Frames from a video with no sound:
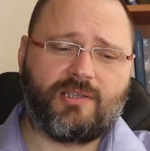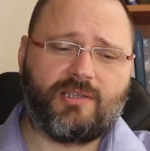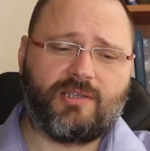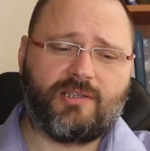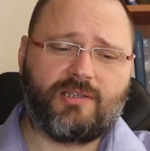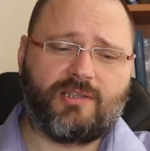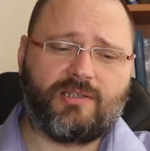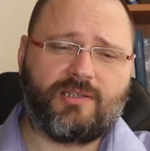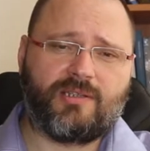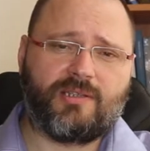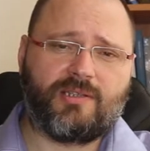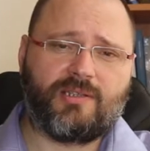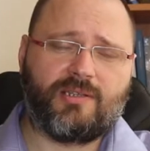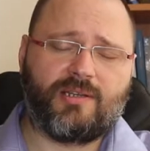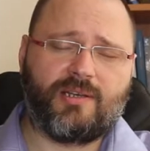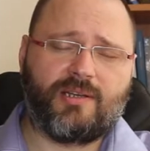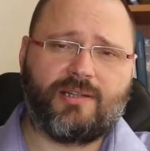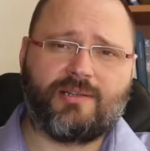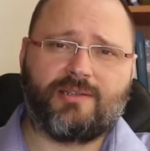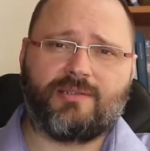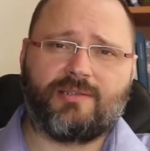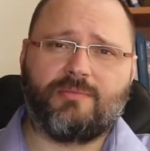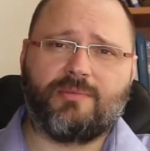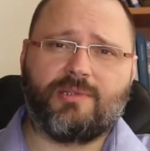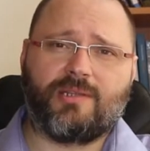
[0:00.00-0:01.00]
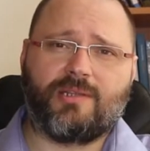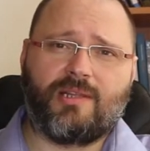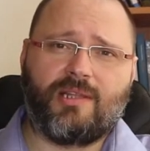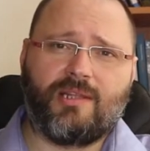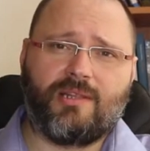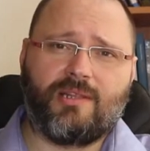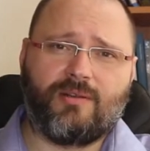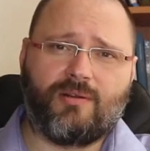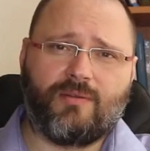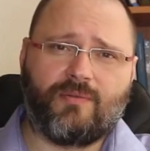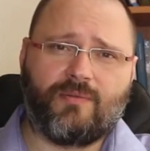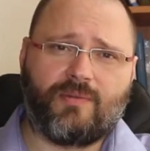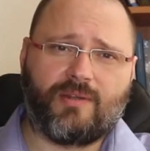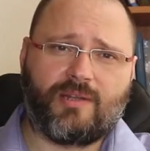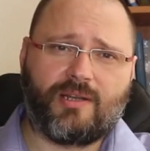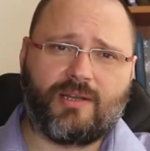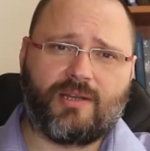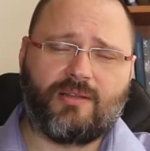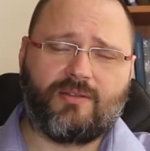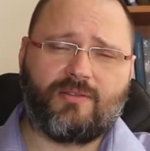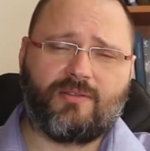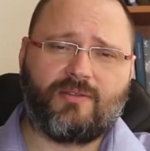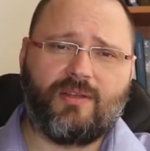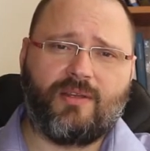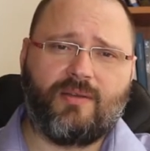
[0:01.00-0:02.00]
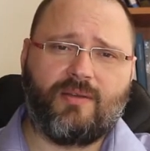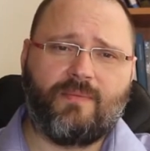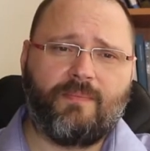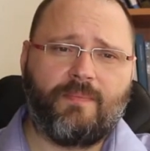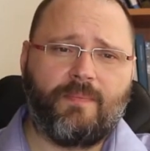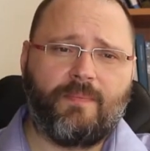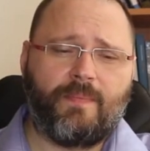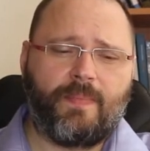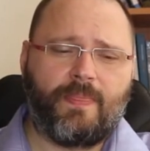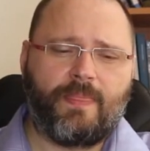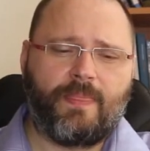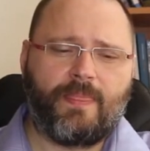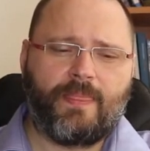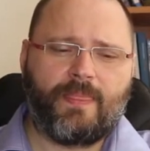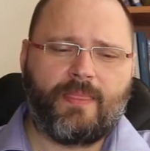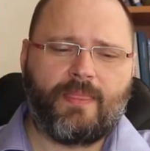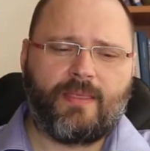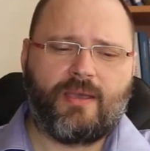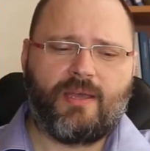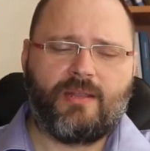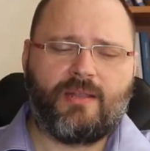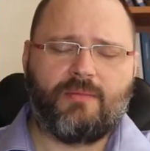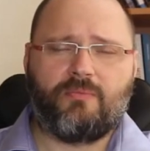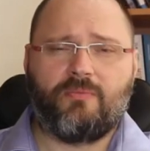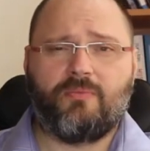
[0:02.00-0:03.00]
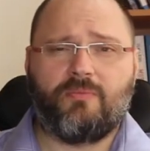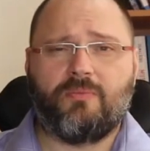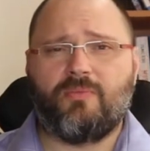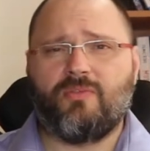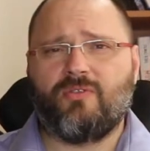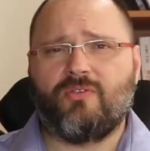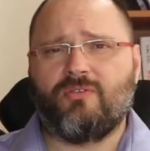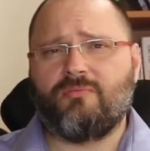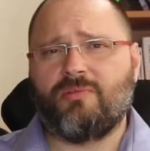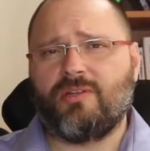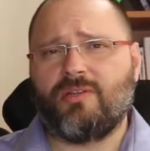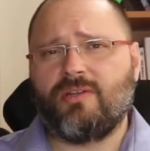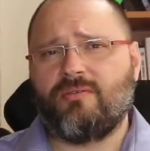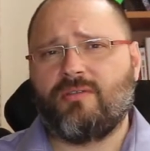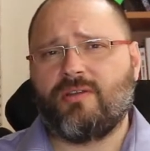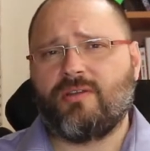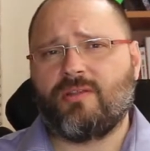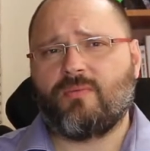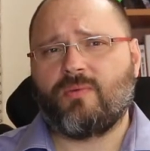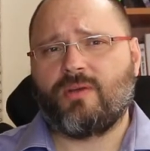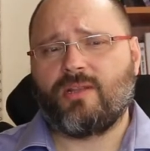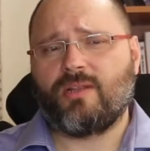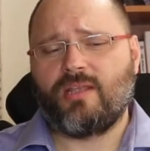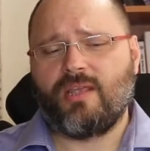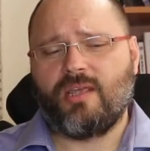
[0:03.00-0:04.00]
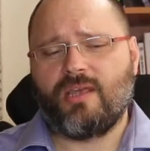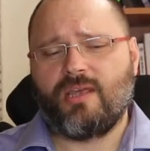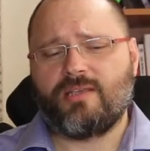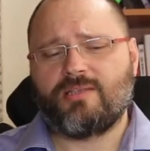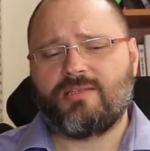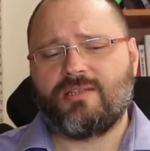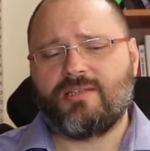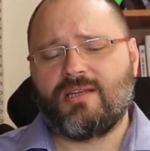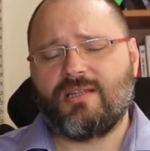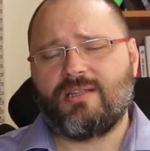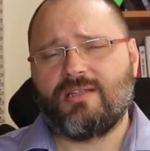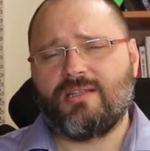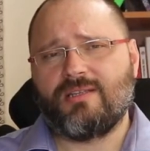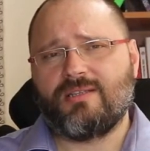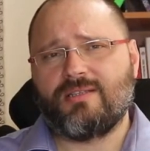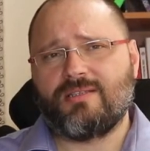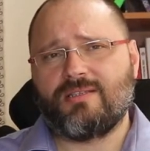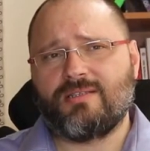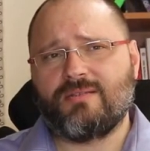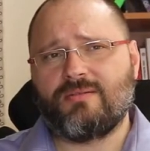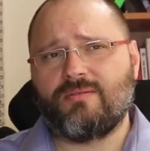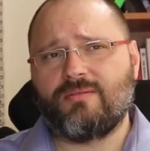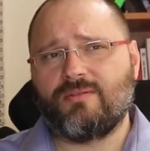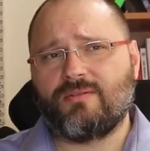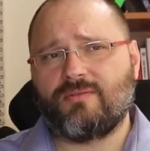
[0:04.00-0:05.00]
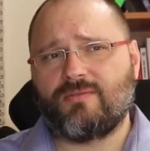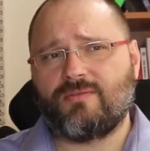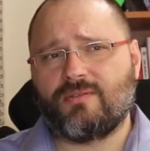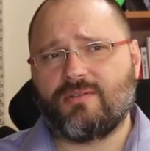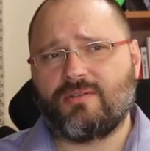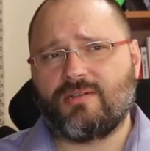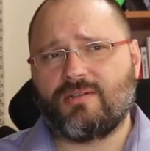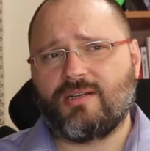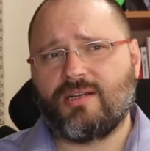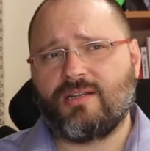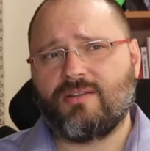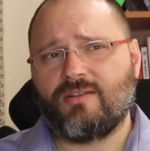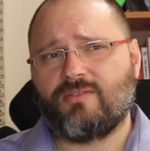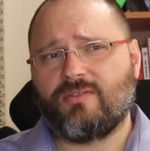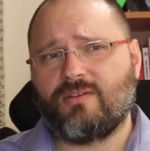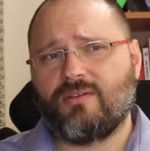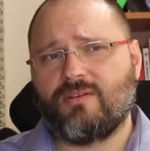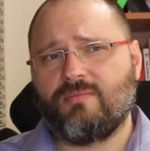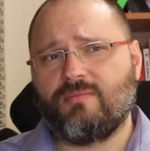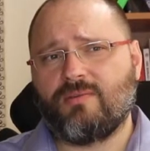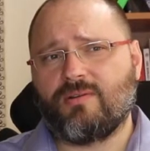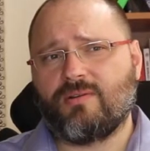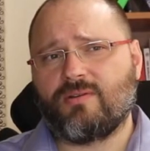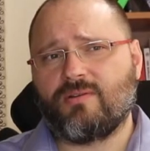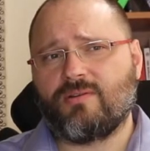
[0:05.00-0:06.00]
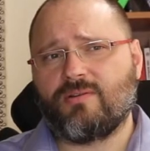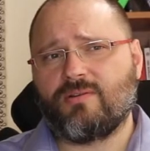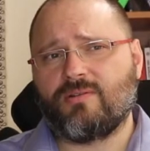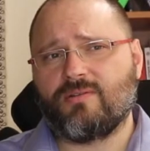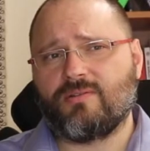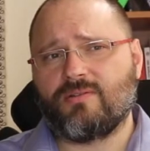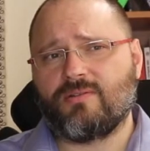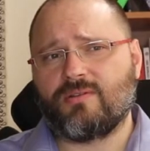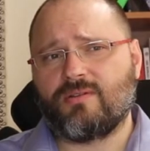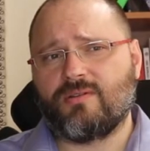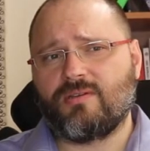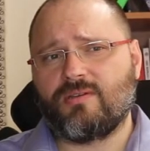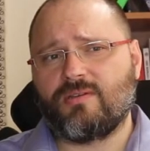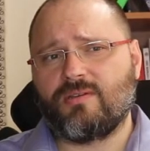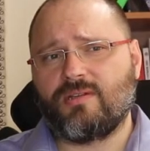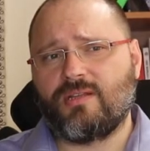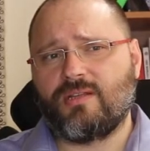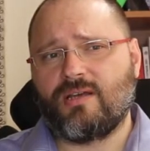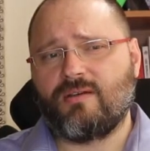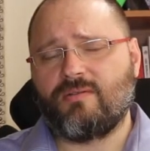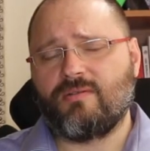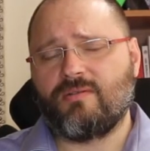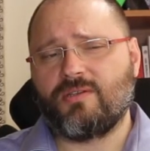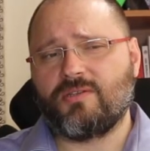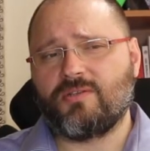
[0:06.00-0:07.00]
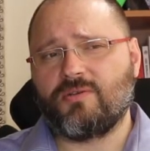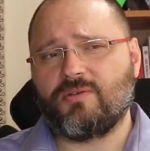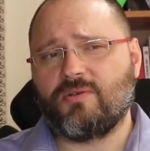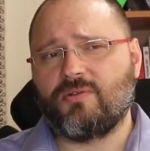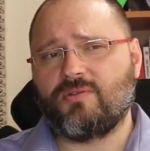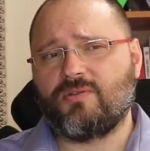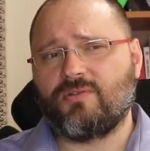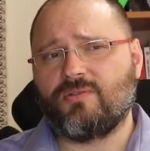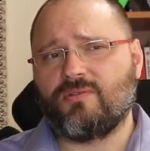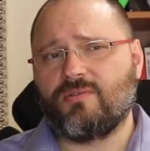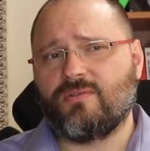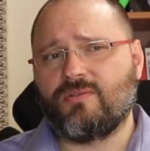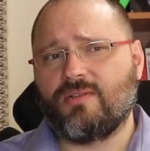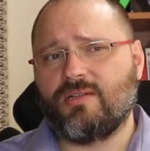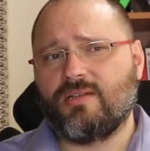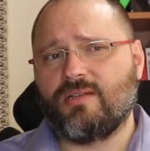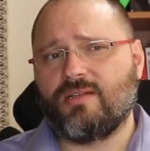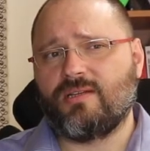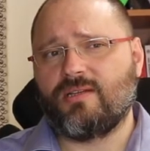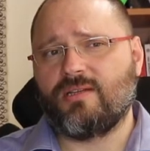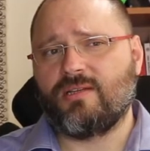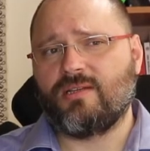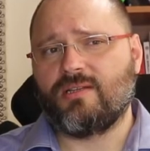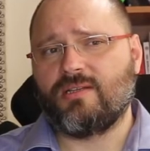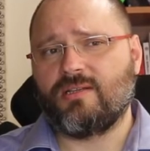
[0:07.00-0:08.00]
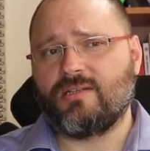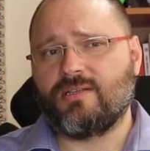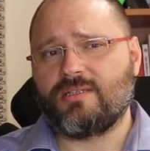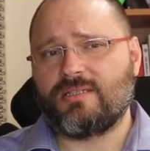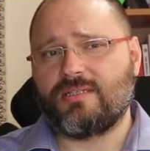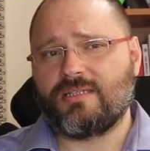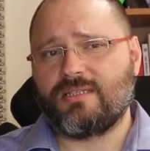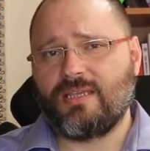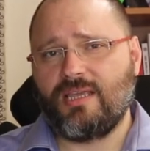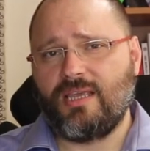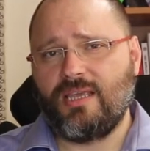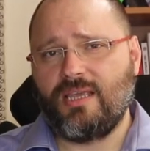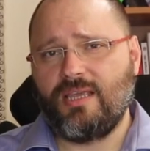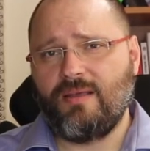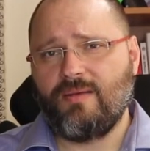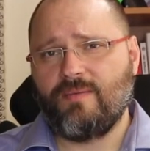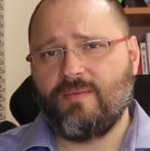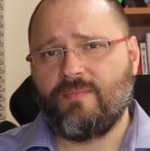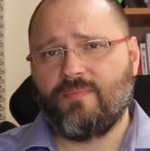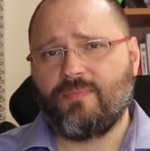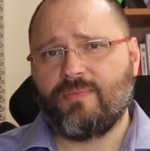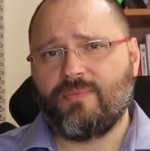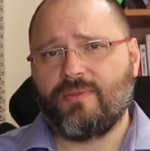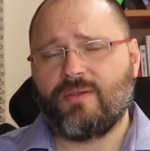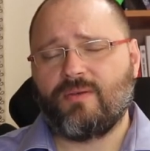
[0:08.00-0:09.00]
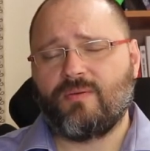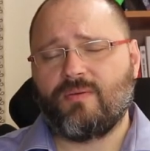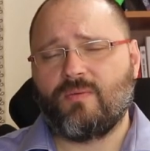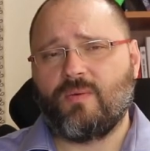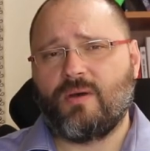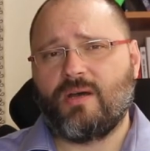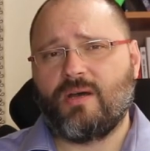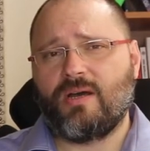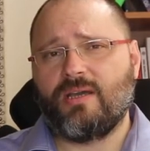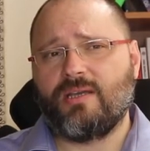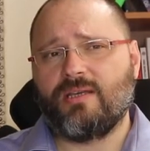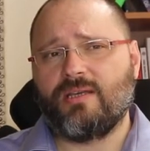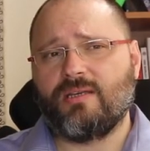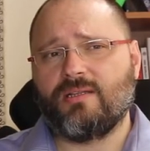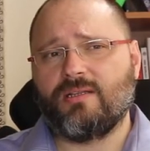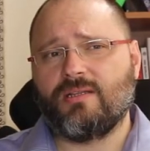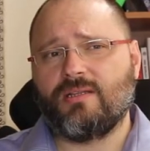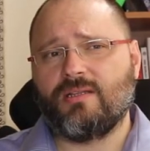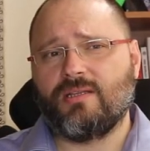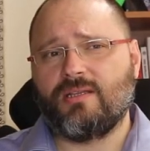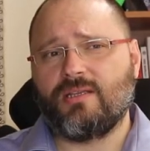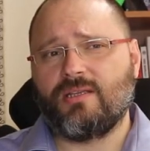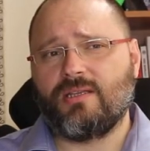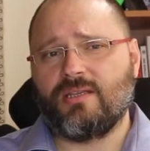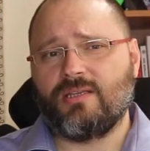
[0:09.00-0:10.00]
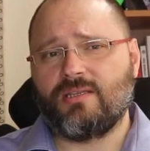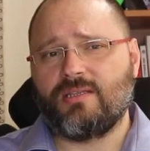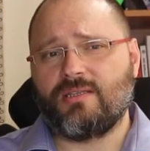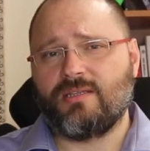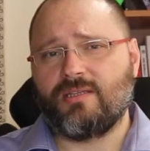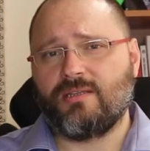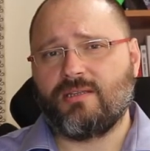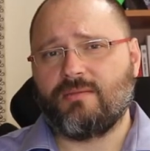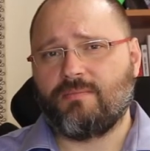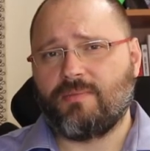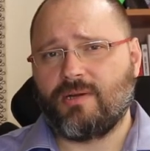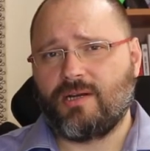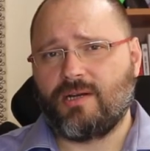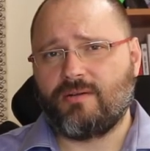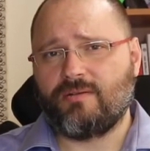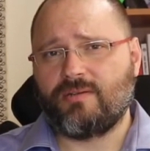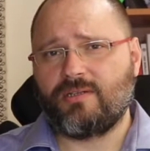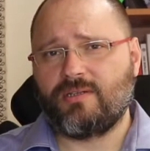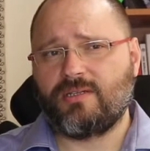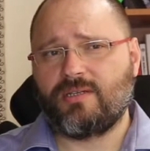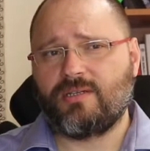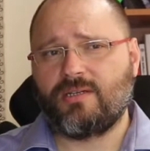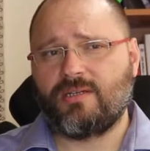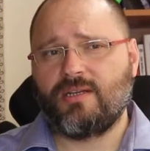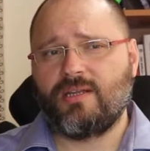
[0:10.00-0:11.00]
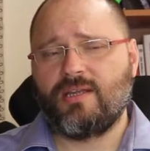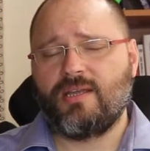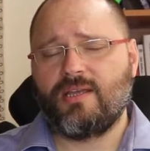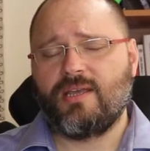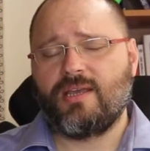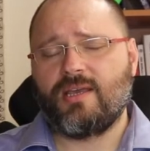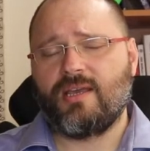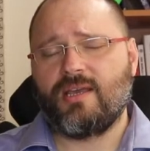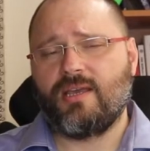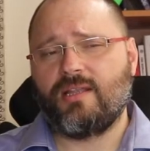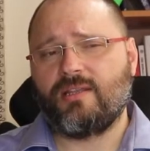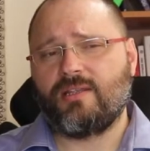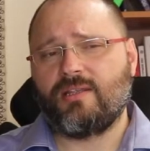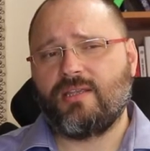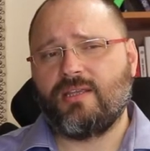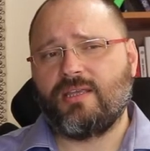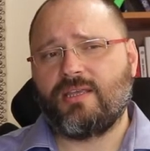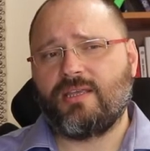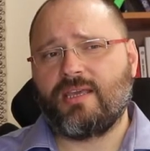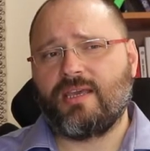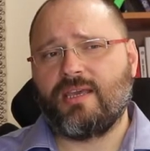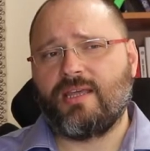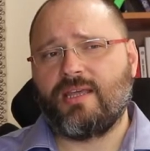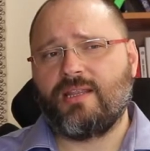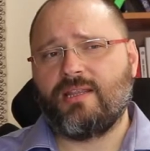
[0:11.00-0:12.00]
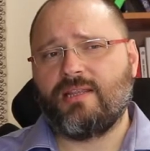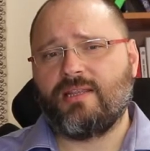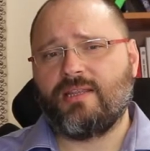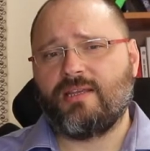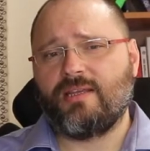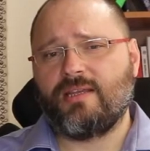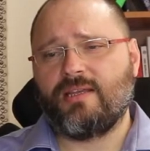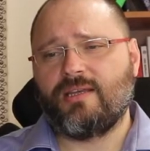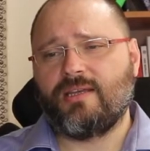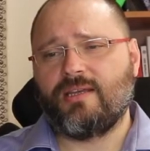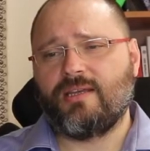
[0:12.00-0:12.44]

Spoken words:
he's the ultimate leader of the country. And we believe that what he has done is good for the country, because now he's going to see while he is in the power, and he can